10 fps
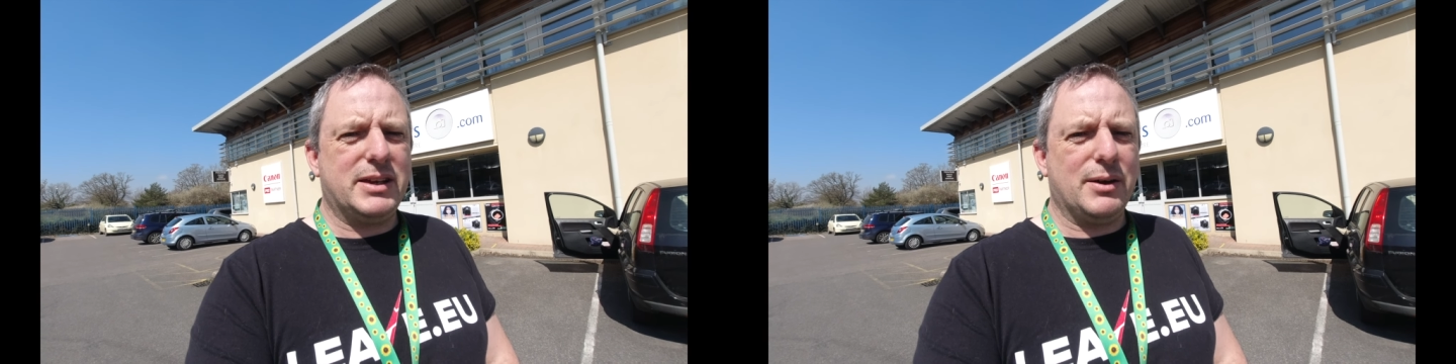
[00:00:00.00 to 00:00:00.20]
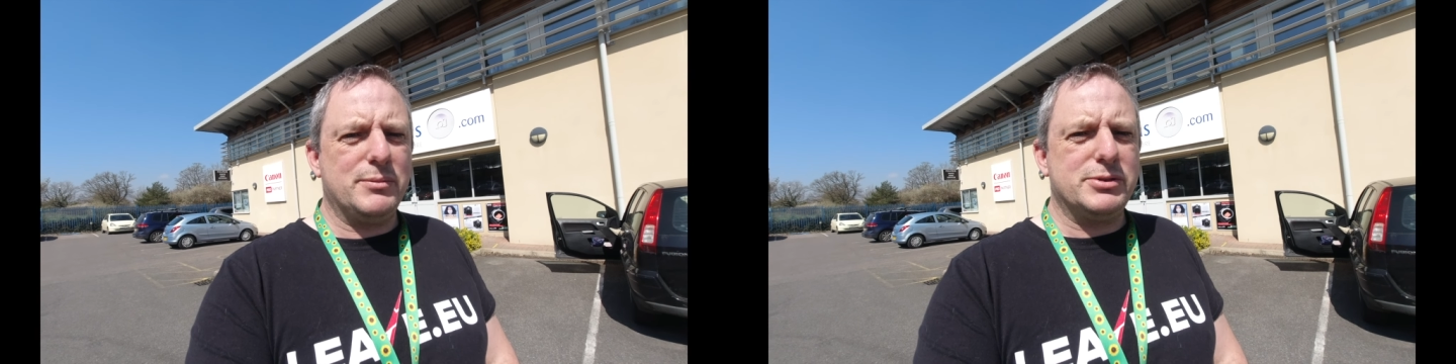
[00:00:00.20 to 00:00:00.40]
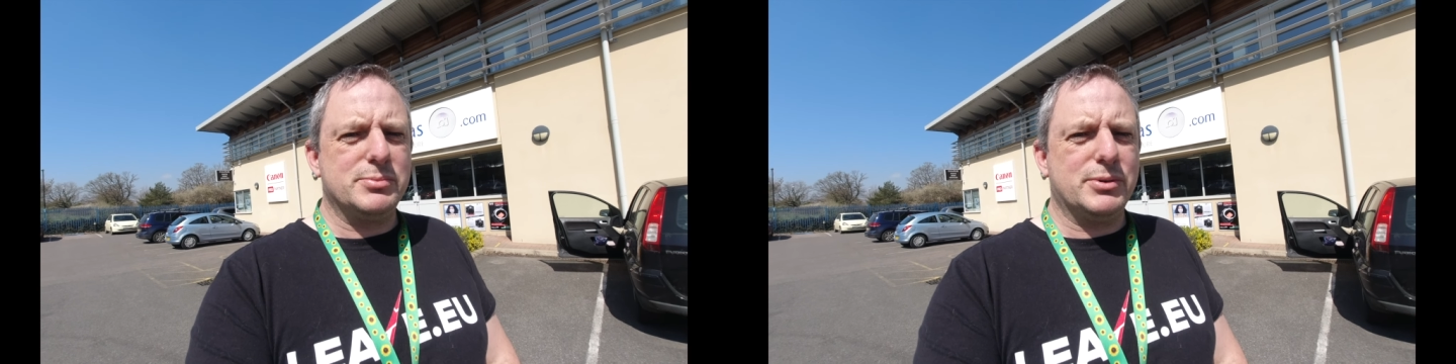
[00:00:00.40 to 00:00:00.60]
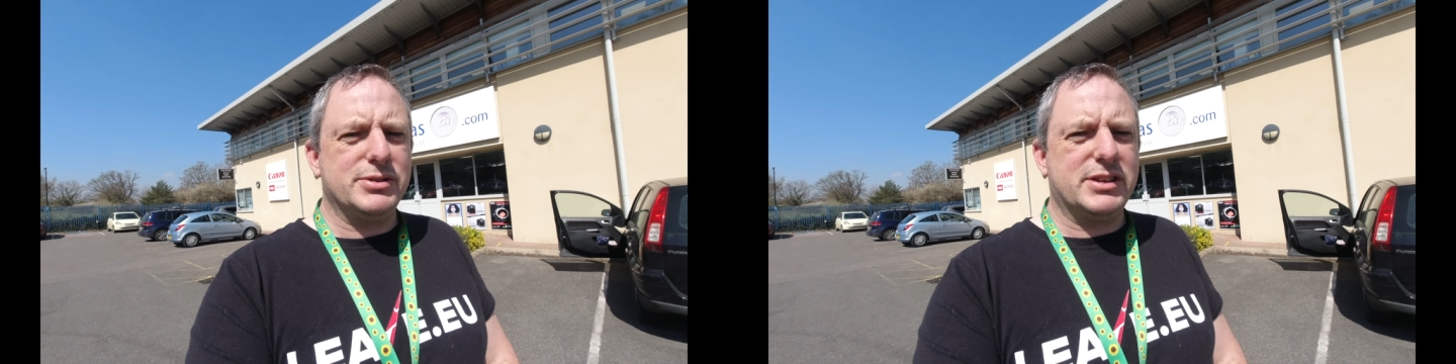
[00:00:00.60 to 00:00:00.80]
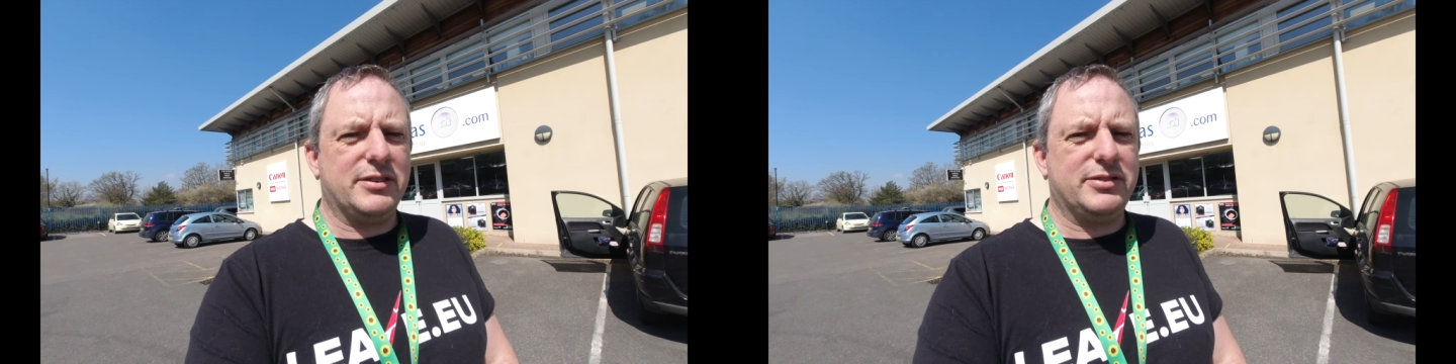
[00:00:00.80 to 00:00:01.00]
get on with some
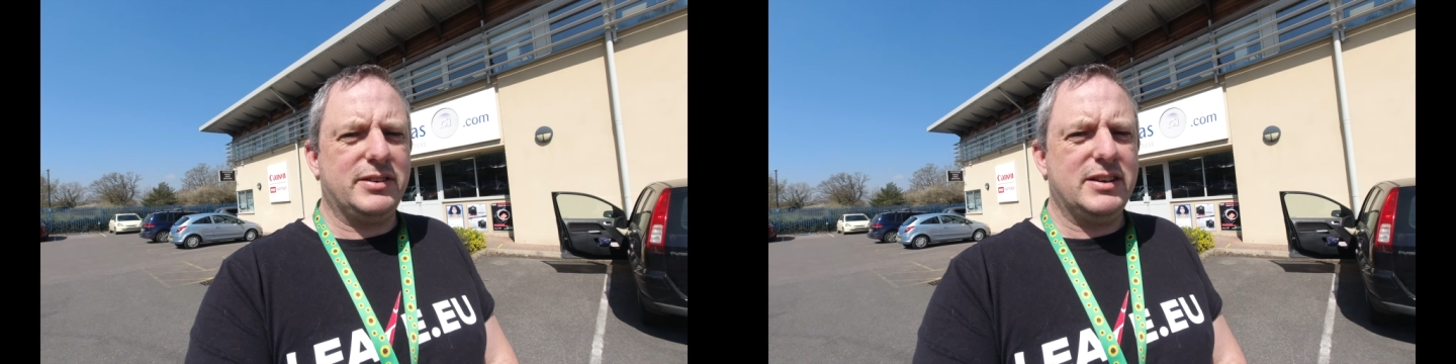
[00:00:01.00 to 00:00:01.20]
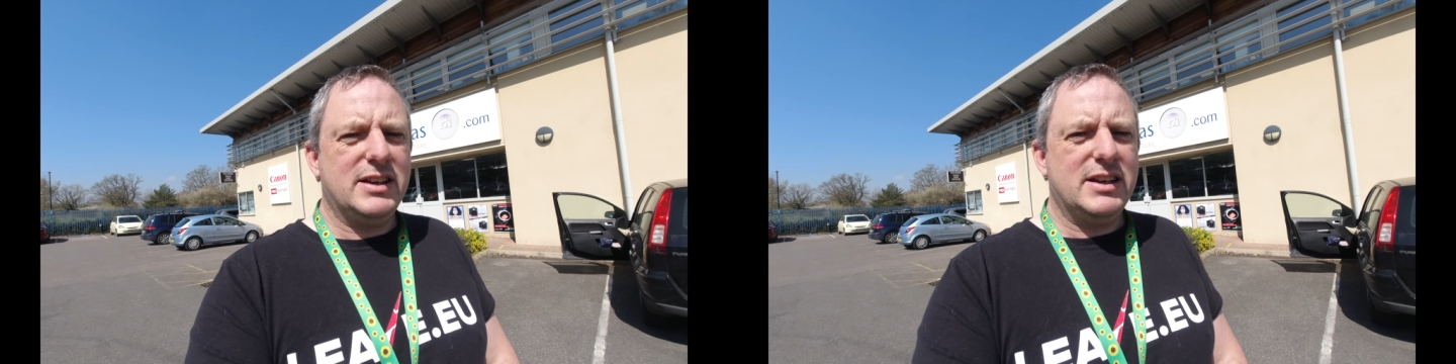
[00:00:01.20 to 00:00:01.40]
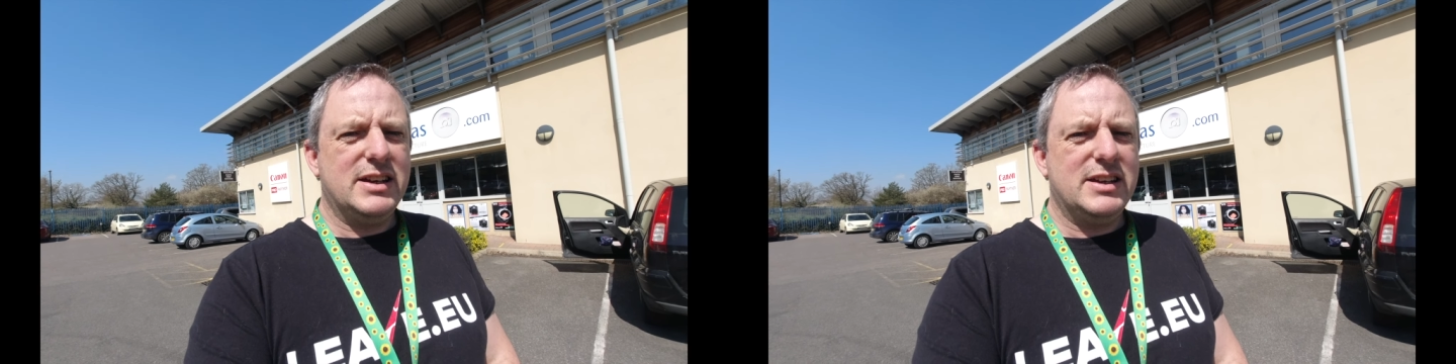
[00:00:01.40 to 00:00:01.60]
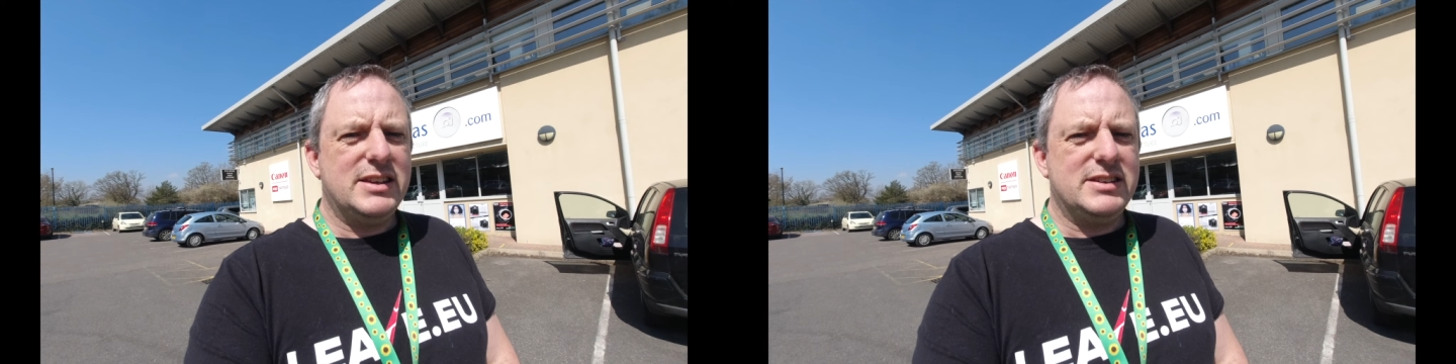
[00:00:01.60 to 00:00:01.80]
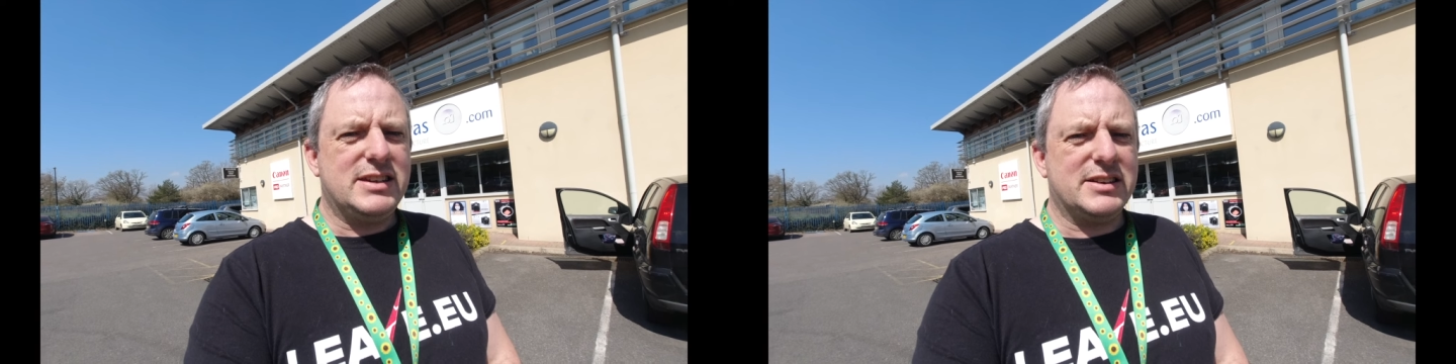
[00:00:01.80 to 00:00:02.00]
more stuff.
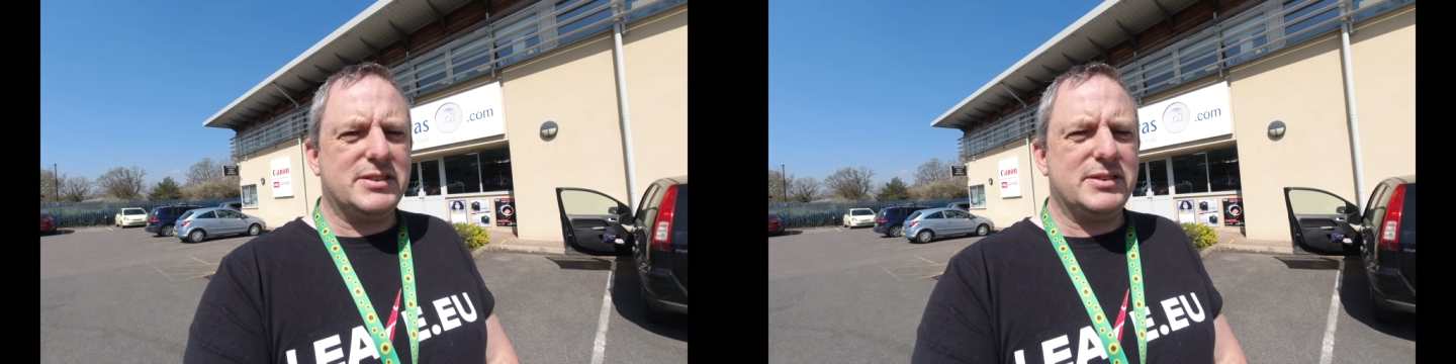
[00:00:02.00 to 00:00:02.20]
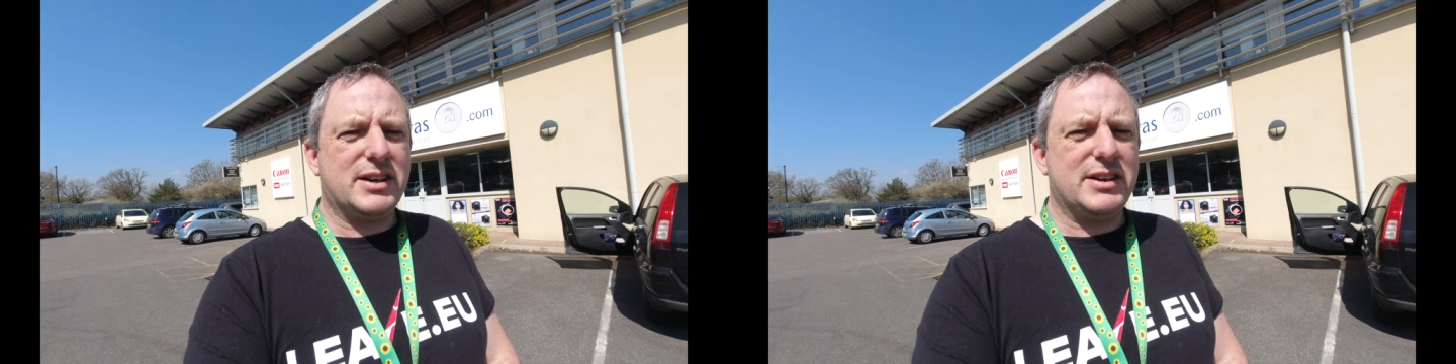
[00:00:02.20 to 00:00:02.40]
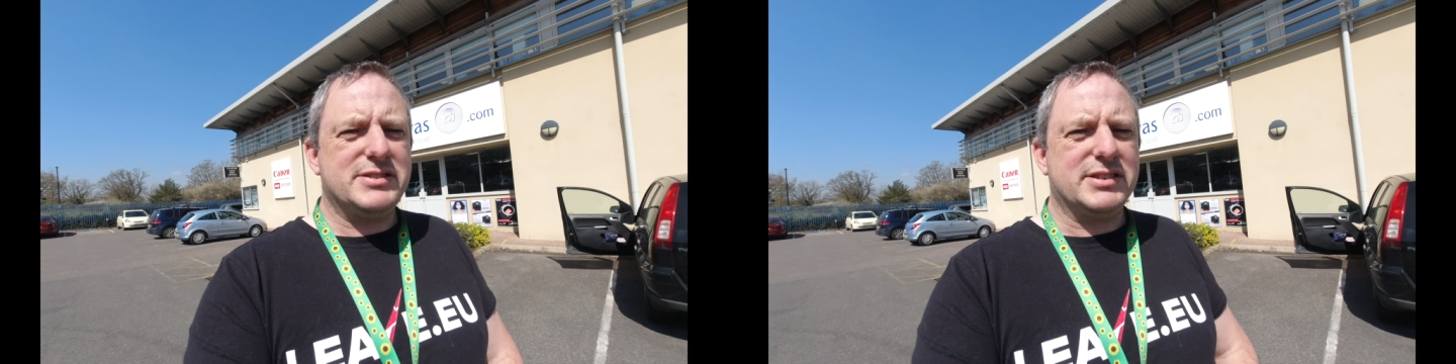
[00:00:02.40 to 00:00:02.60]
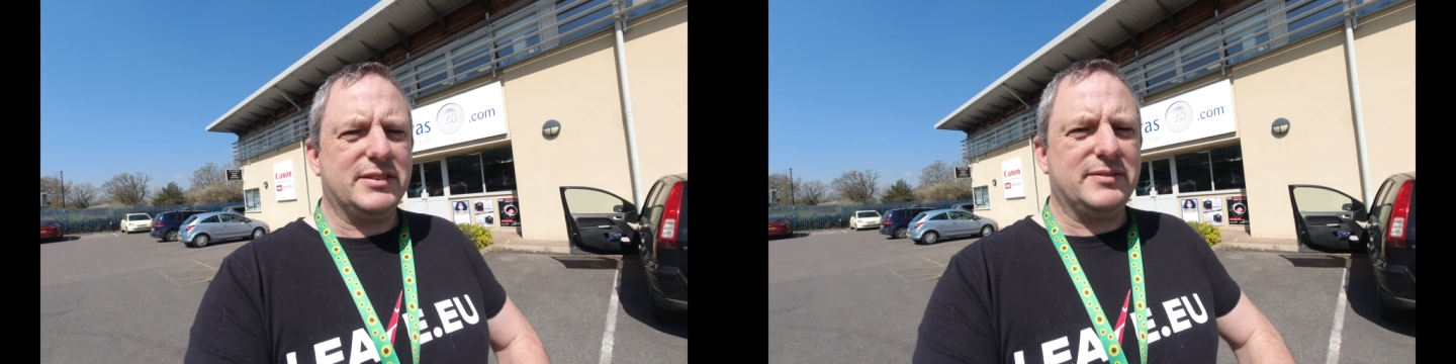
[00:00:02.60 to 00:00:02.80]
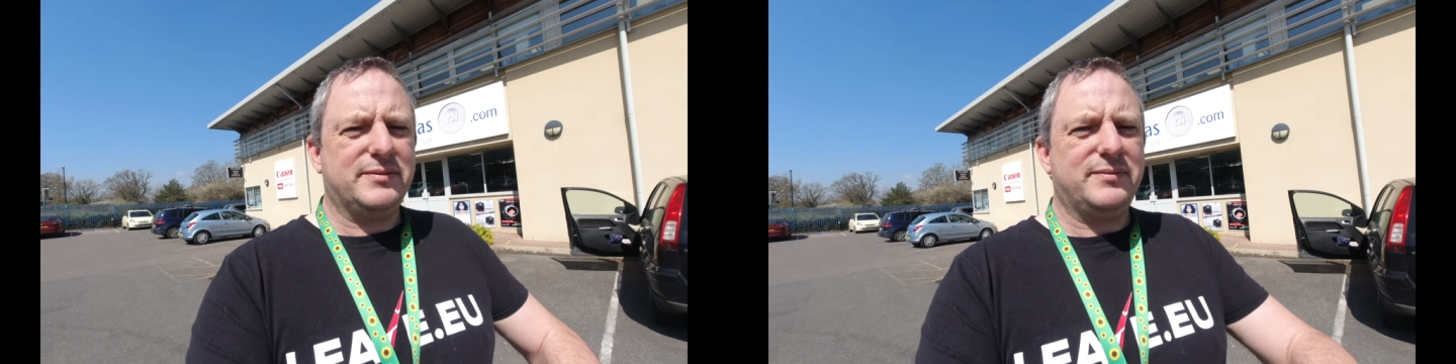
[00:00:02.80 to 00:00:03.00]
Chat to you guys
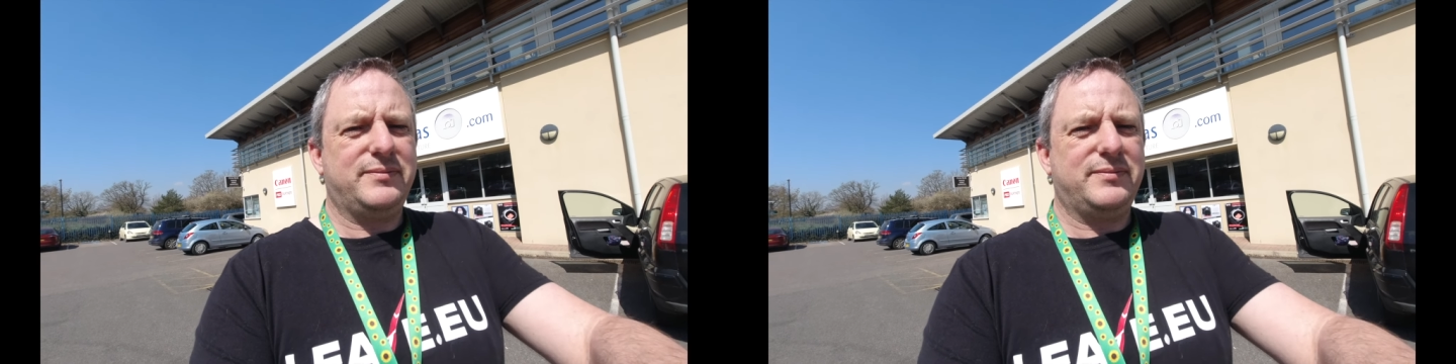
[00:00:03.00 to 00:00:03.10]
soon.